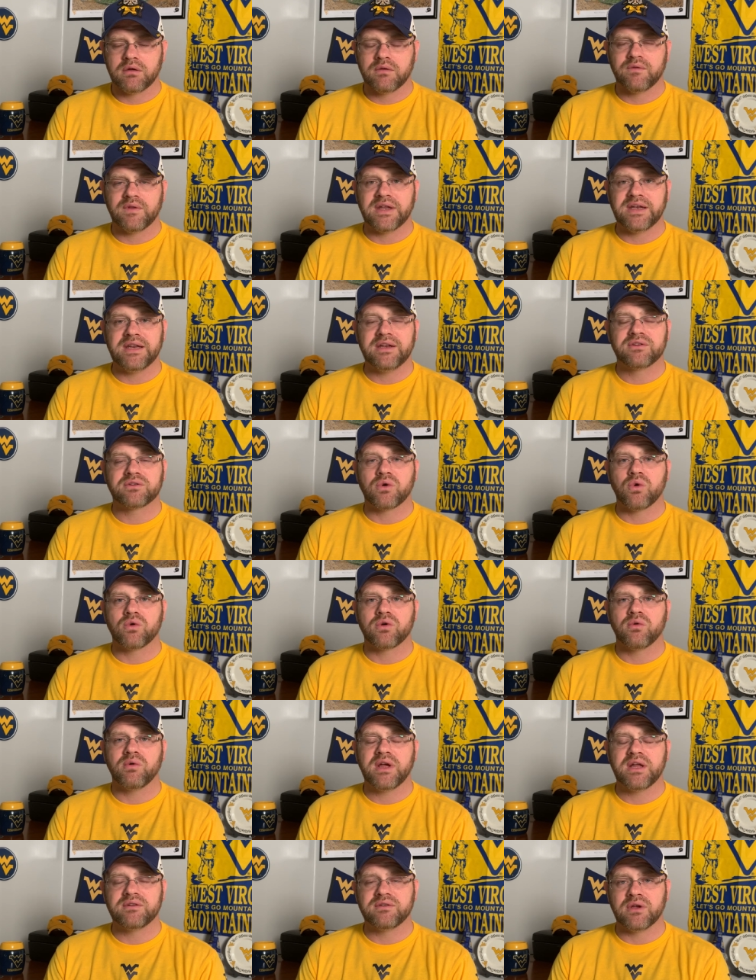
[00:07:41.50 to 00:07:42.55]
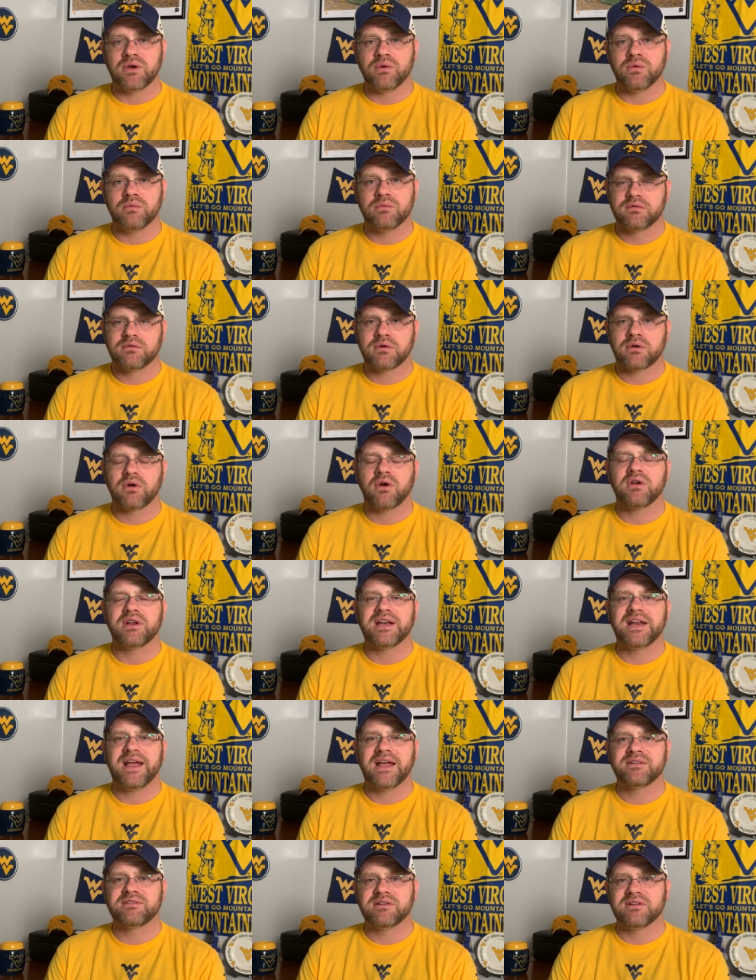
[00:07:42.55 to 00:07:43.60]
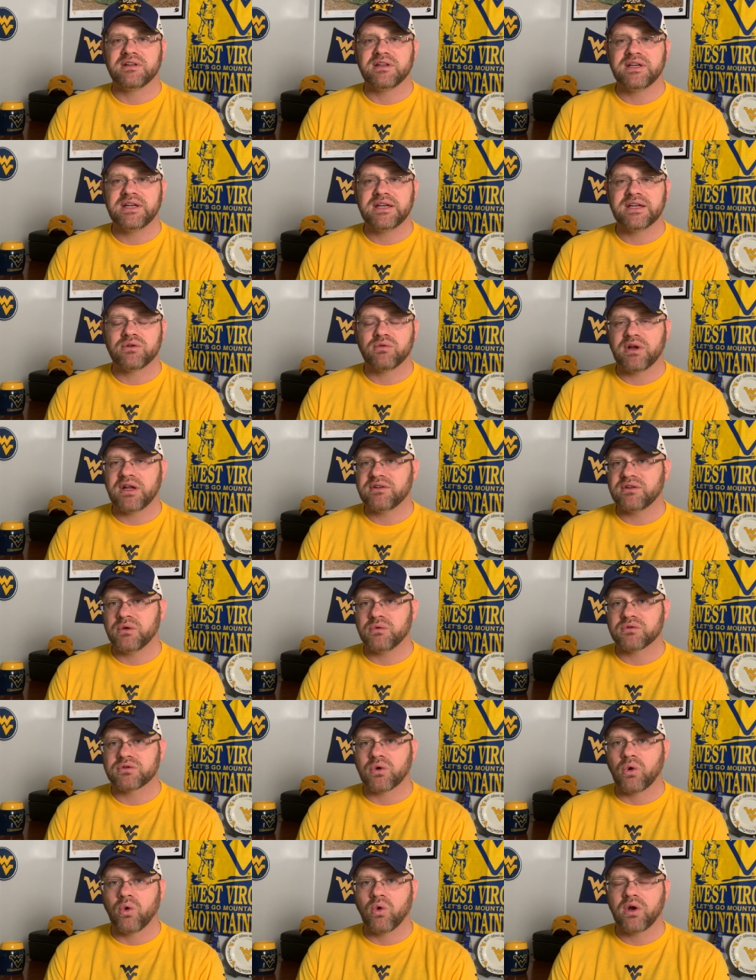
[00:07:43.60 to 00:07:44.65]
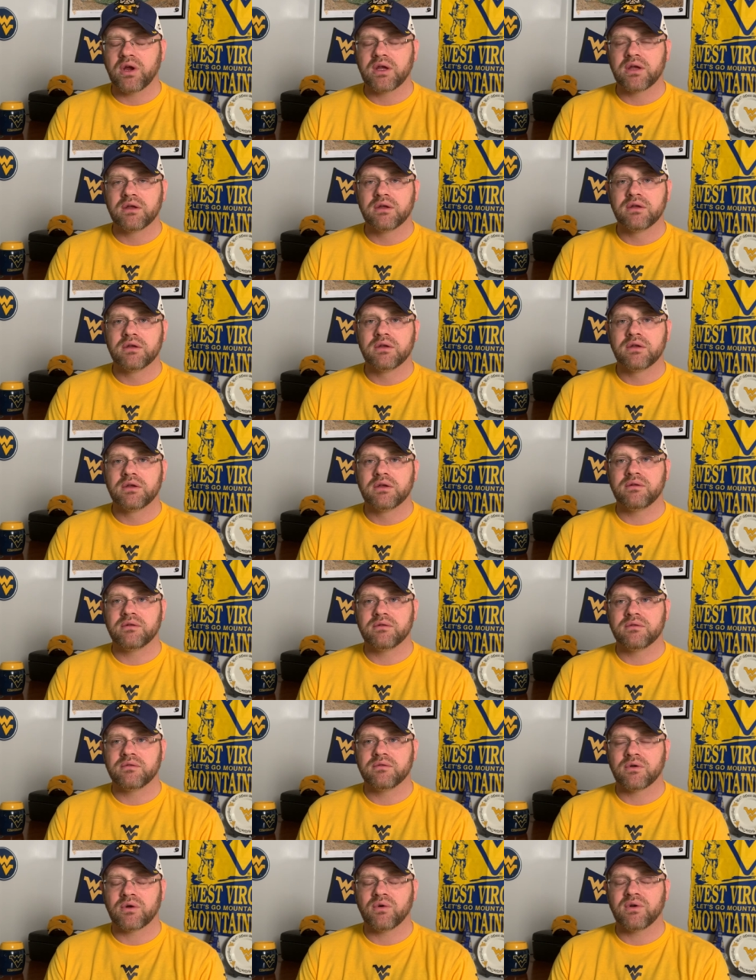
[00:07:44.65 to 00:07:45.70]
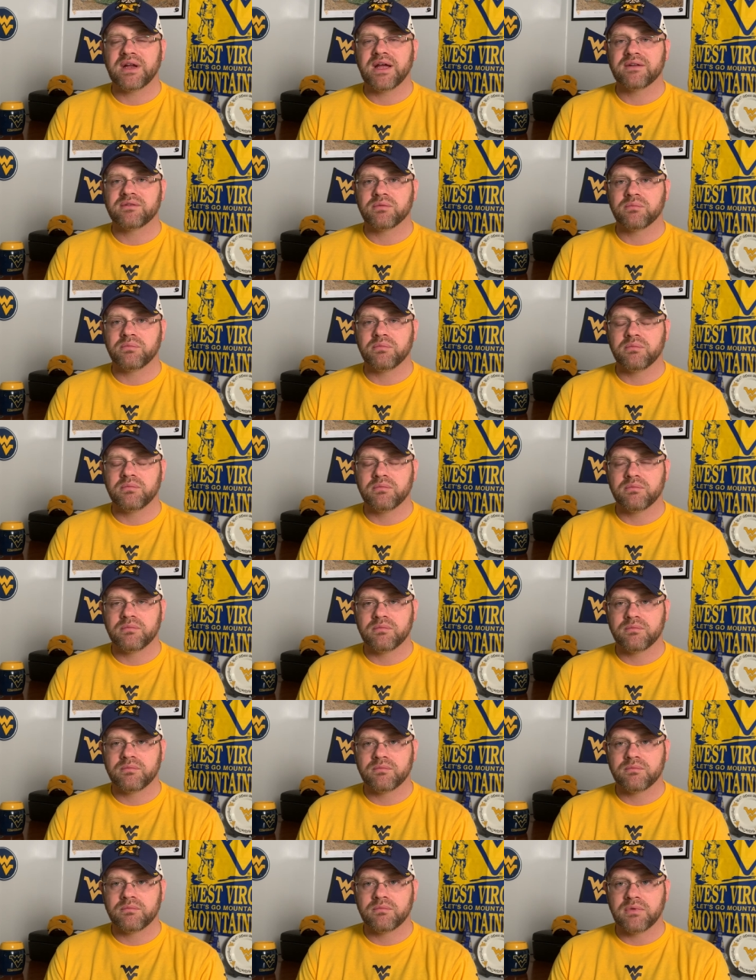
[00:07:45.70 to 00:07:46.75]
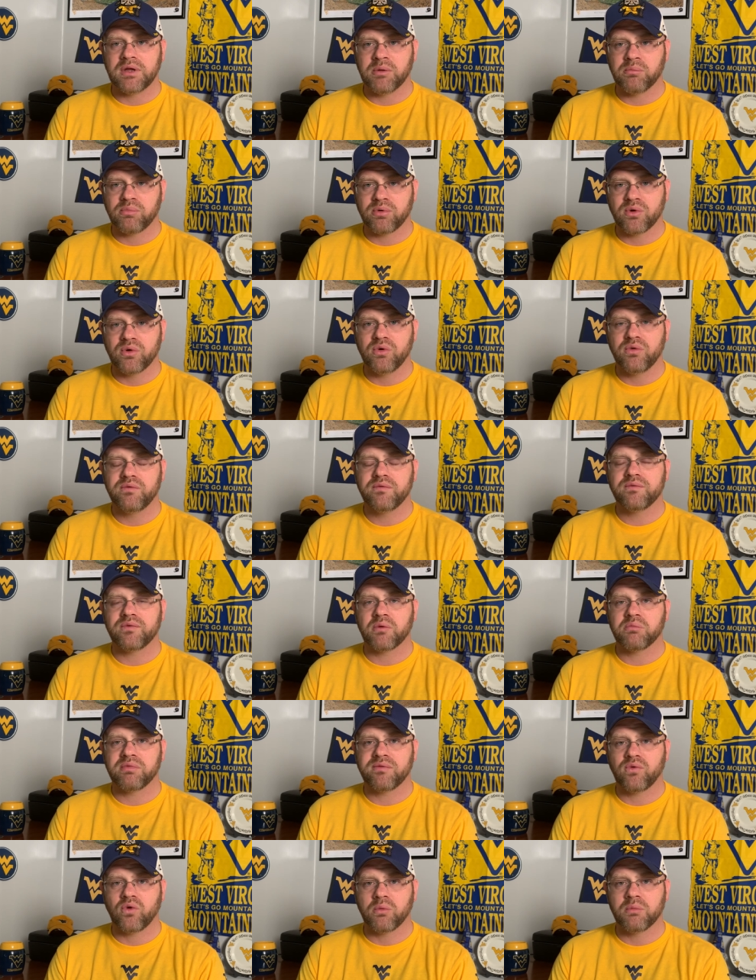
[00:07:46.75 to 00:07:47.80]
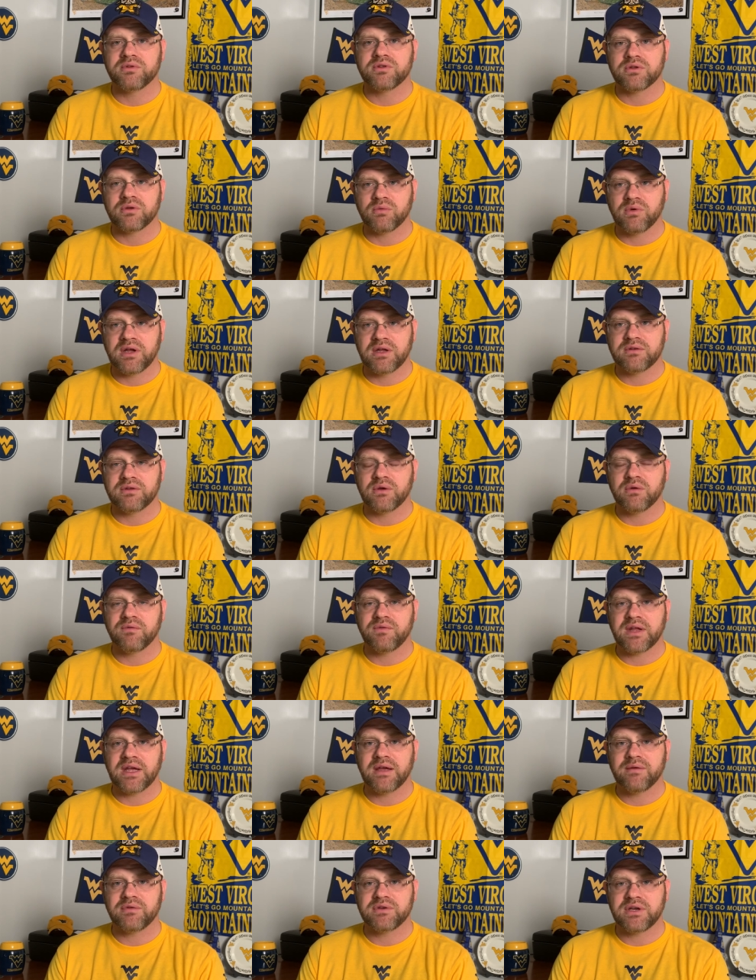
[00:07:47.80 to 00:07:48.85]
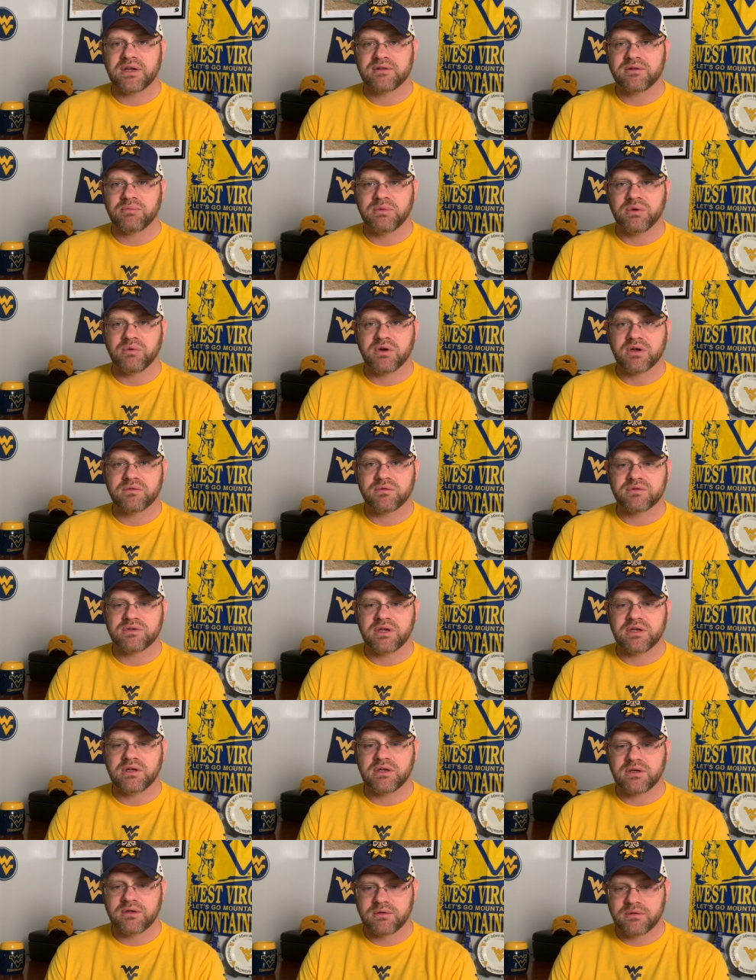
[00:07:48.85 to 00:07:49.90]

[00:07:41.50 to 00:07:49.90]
They need to score in the red zone. They're currently last in the league in red zone scoring. They're going to have to improve their performance in the red zone if they have a chance to beat West Virginia.